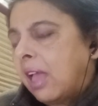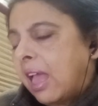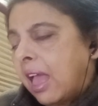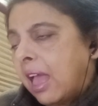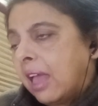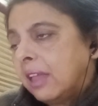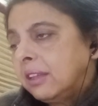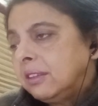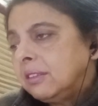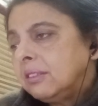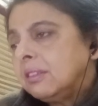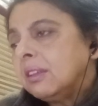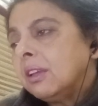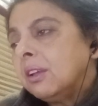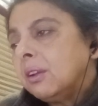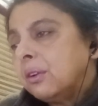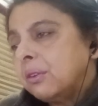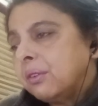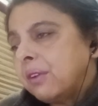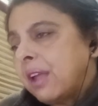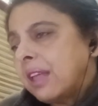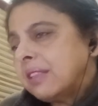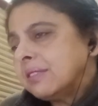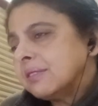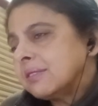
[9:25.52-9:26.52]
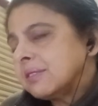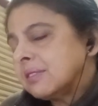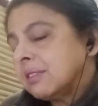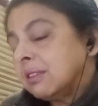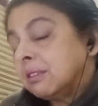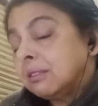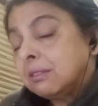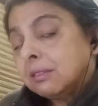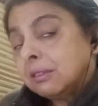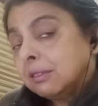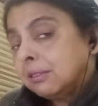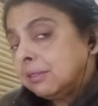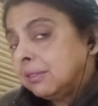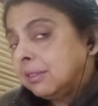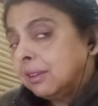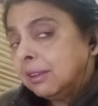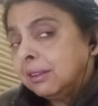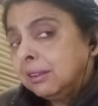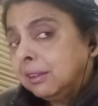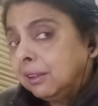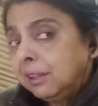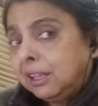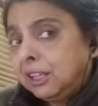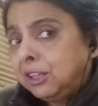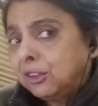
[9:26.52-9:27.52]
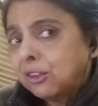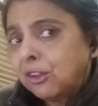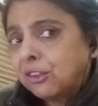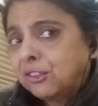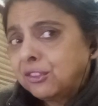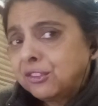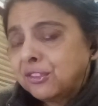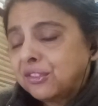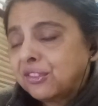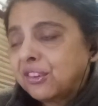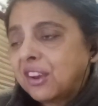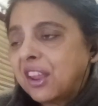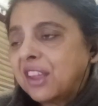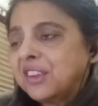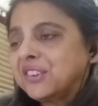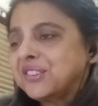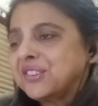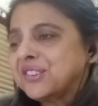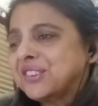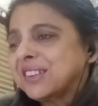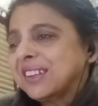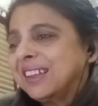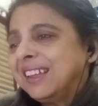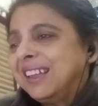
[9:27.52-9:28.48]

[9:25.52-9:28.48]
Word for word: and rancid, certainly not fresh.